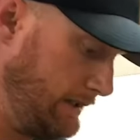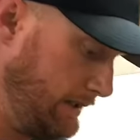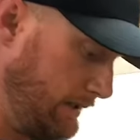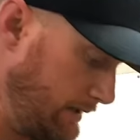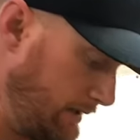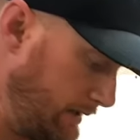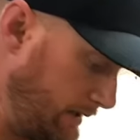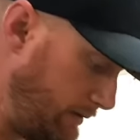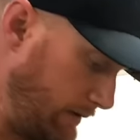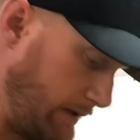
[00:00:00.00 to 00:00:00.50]

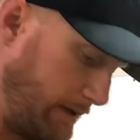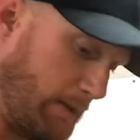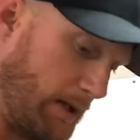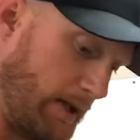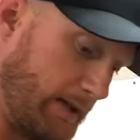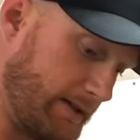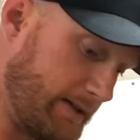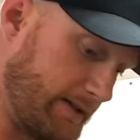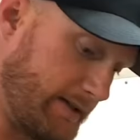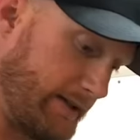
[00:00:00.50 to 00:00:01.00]
When I bought
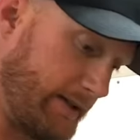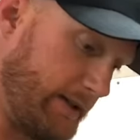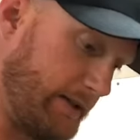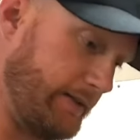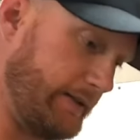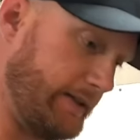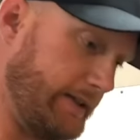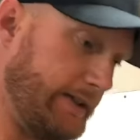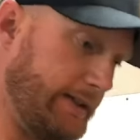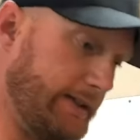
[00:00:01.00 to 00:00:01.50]
this stuff,
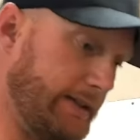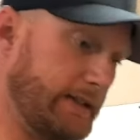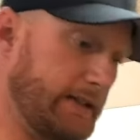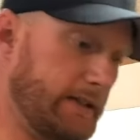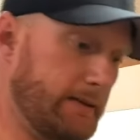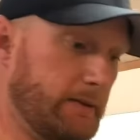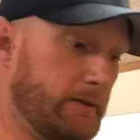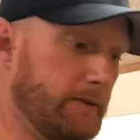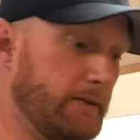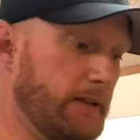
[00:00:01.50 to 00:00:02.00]
and then I
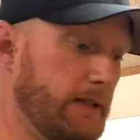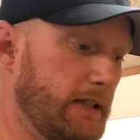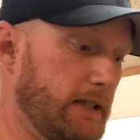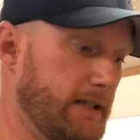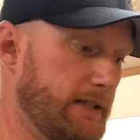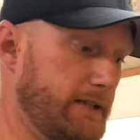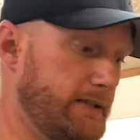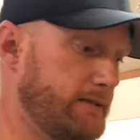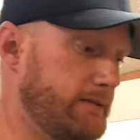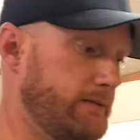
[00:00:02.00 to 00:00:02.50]
come to
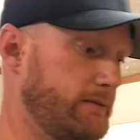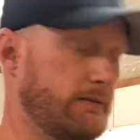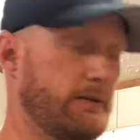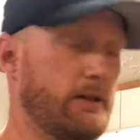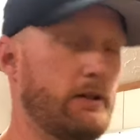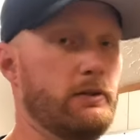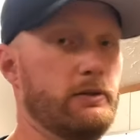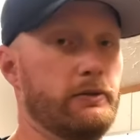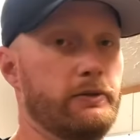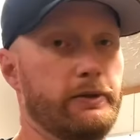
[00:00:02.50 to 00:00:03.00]
realize
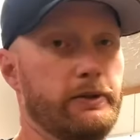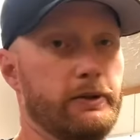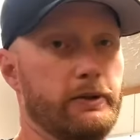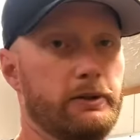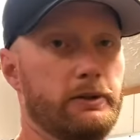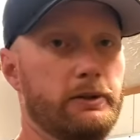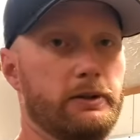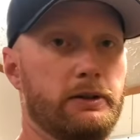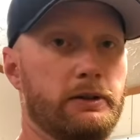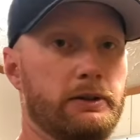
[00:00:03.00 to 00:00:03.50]

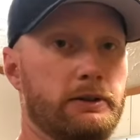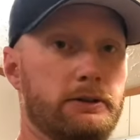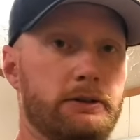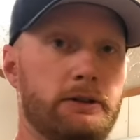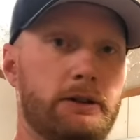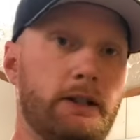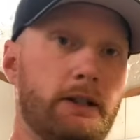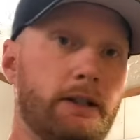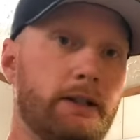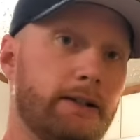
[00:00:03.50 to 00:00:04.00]
over
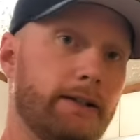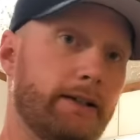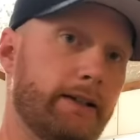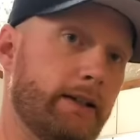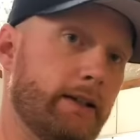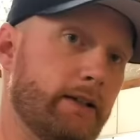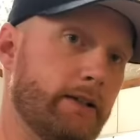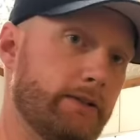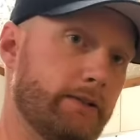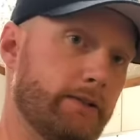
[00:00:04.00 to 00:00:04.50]
the
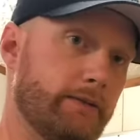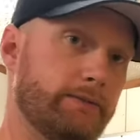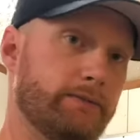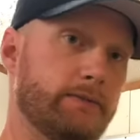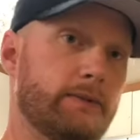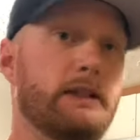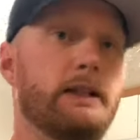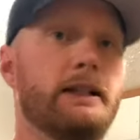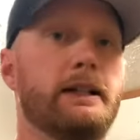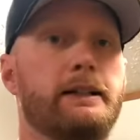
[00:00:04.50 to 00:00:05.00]
years of
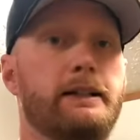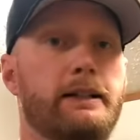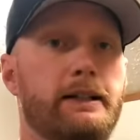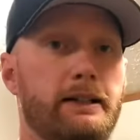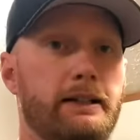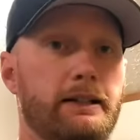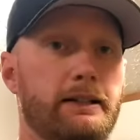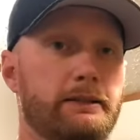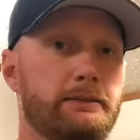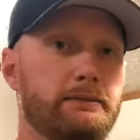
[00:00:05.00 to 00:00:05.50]

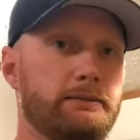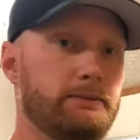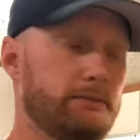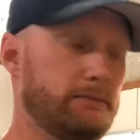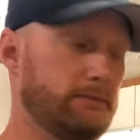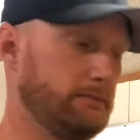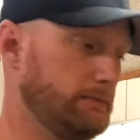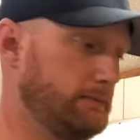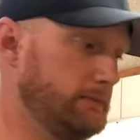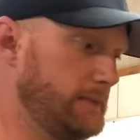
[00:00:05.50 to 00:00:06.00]
collecting and
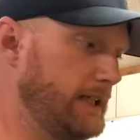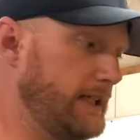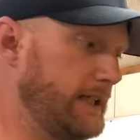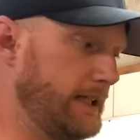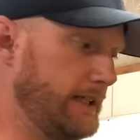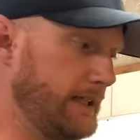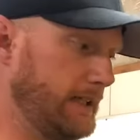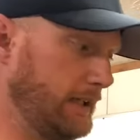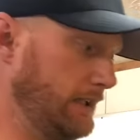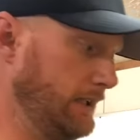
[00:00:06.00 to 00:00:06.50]

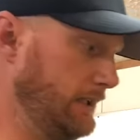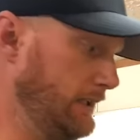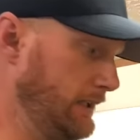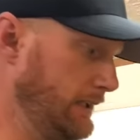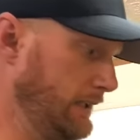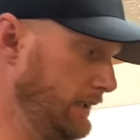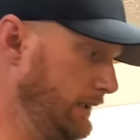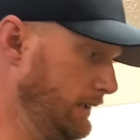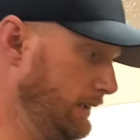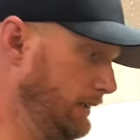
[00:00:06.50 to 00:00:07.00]
getting,
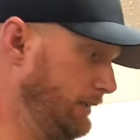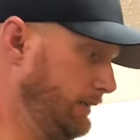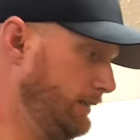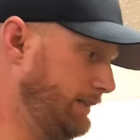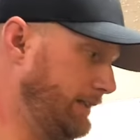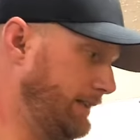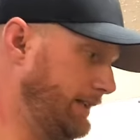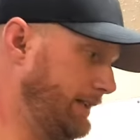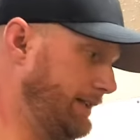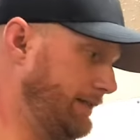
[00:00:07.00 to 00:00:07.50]

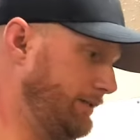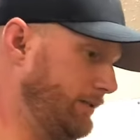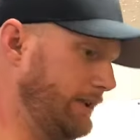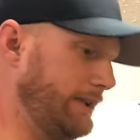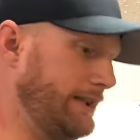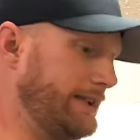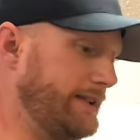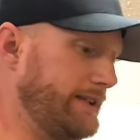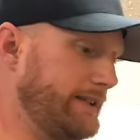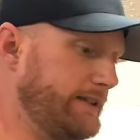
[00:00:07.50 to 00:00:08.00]
it really
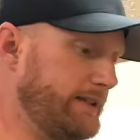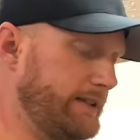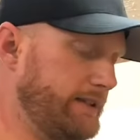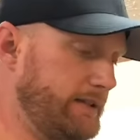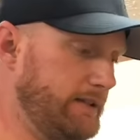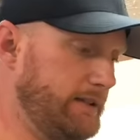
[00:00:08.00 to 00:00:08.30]
doesn't